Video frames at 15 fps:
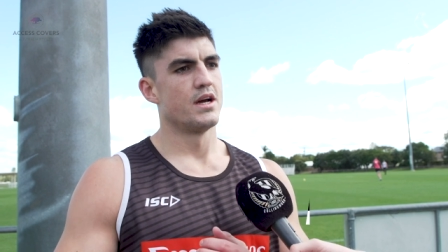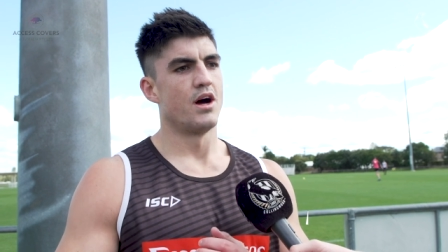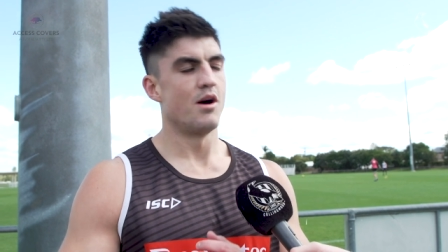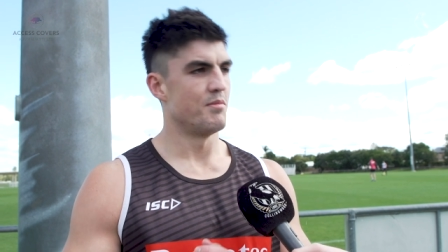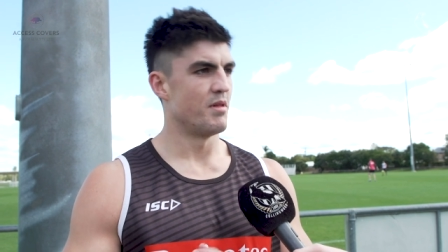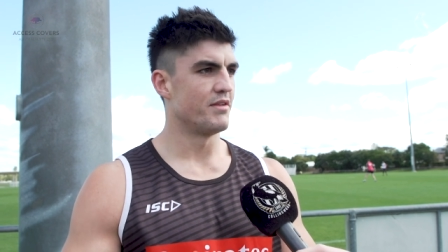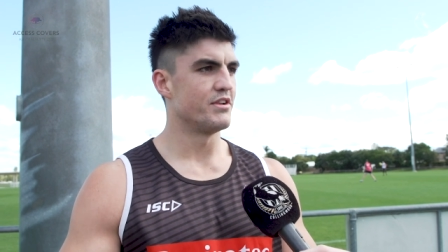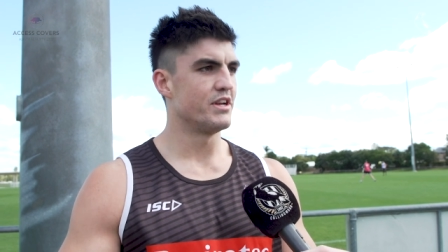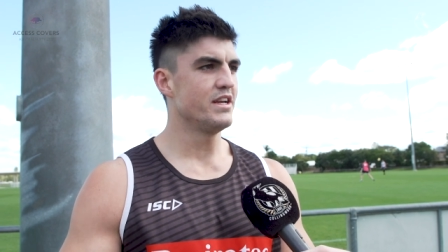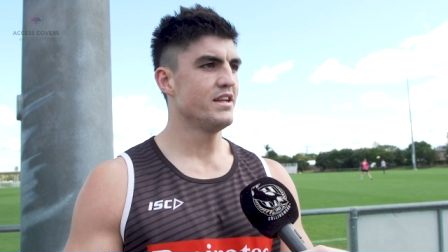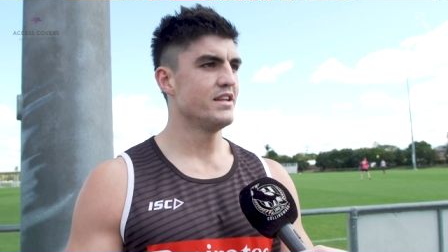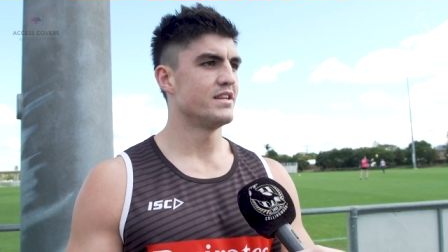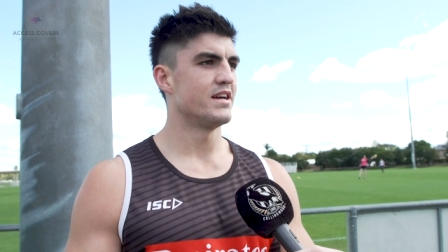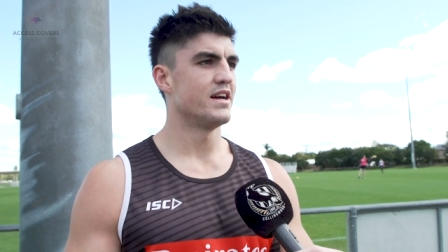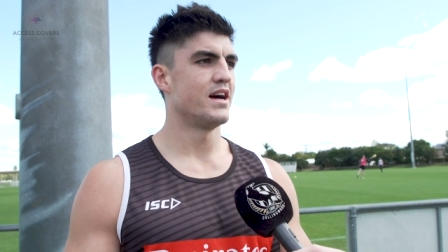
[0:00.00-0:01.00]
I'm loving
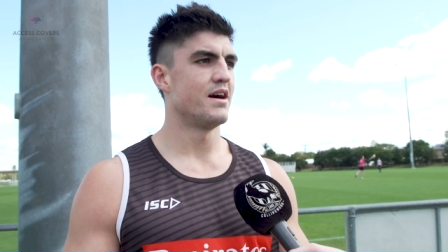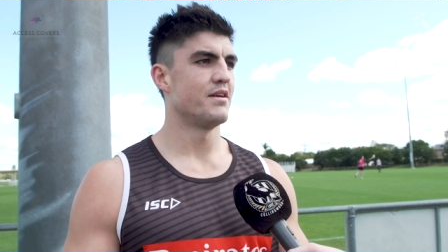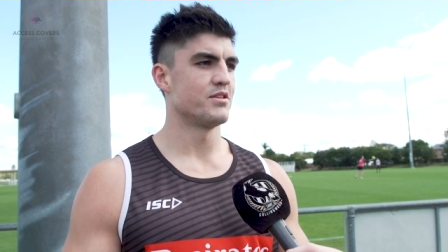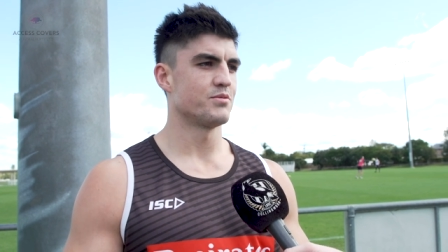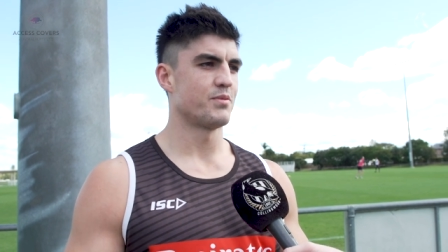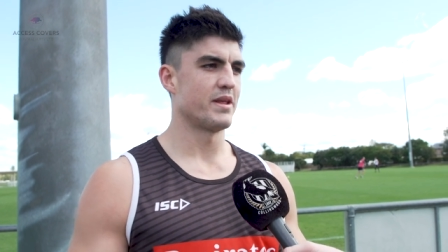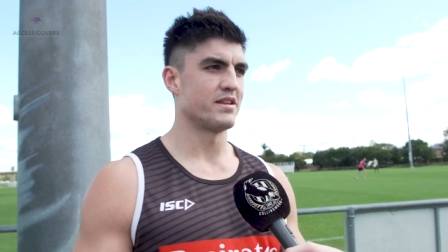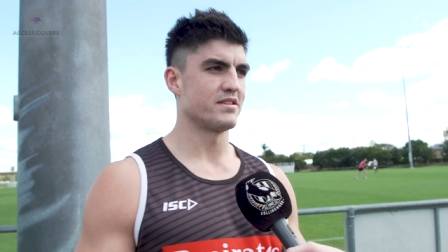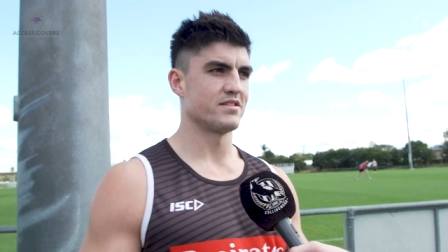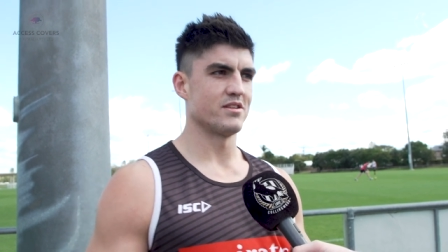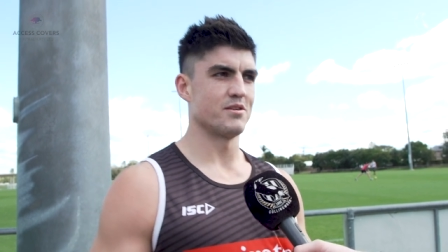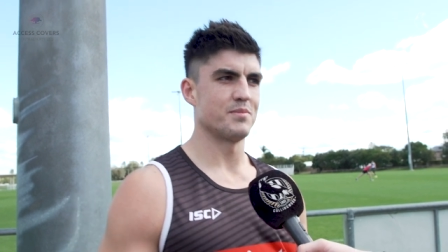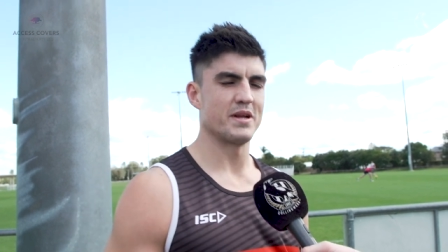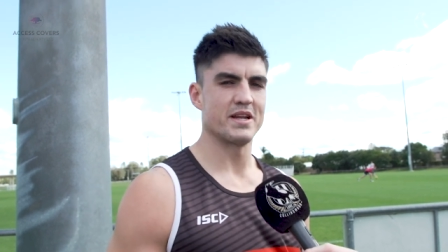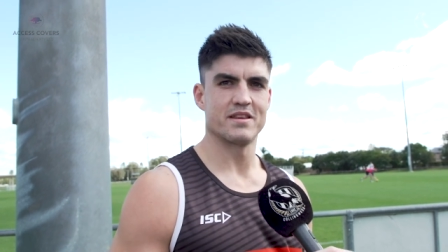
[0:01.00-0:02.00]
it. Uh, the weather's a
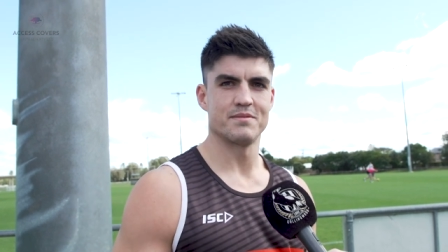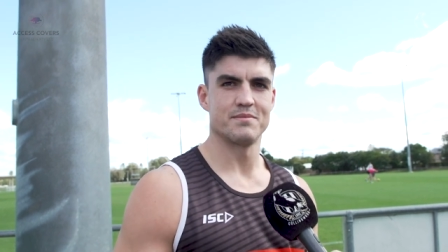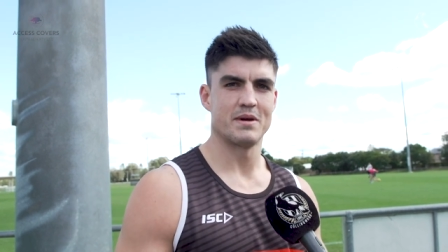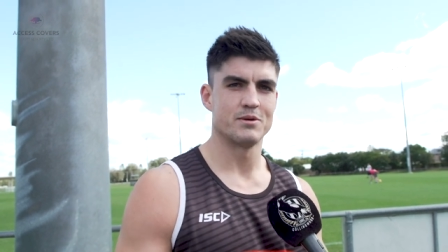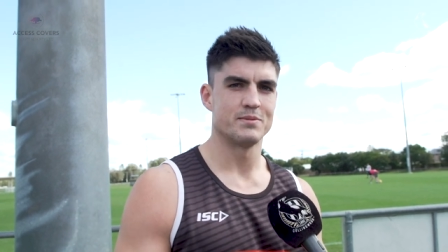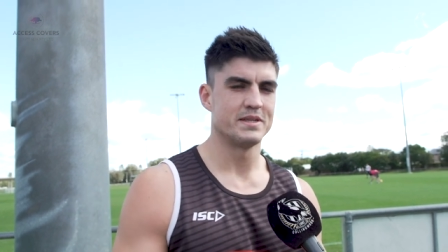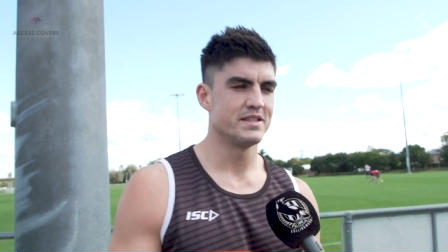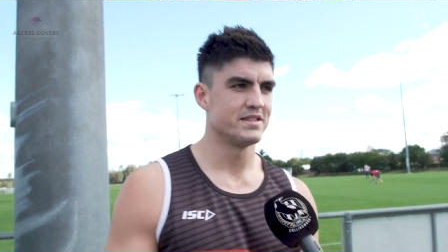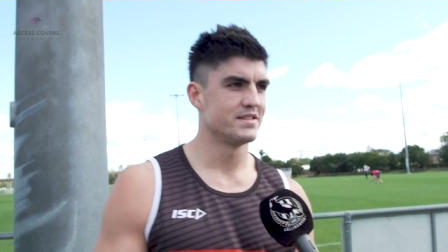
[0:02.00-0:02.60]
lot better than Melbourne,